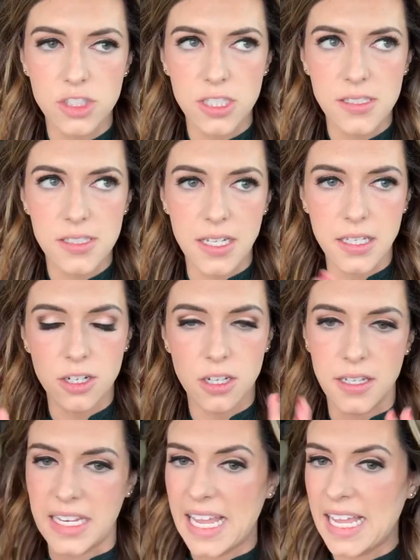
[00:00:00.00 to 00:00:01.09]
just a little
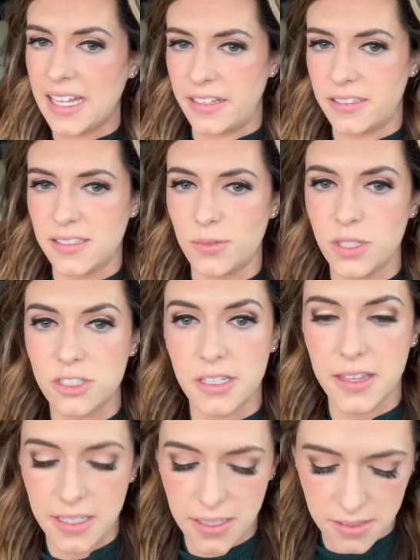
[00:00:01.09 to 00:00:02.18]
enhanced, which I
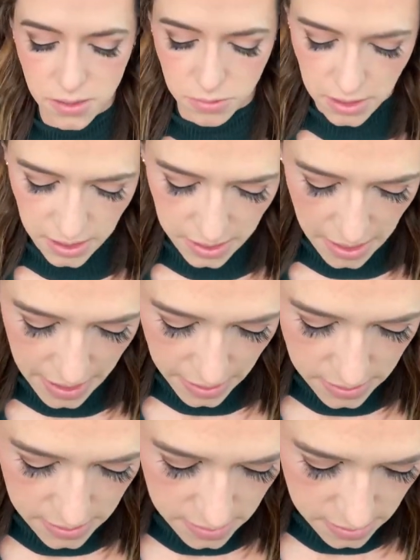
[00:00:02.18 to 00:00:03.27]
think is a really
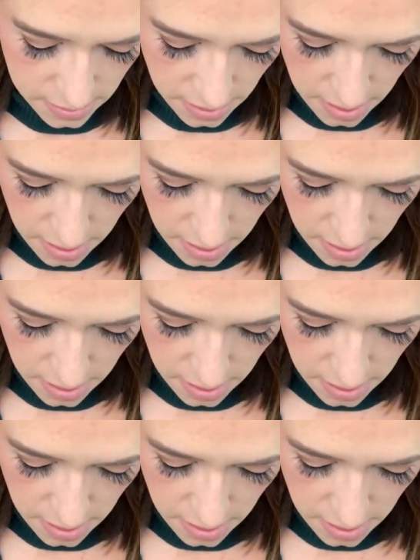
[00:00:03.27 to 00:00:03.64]
nice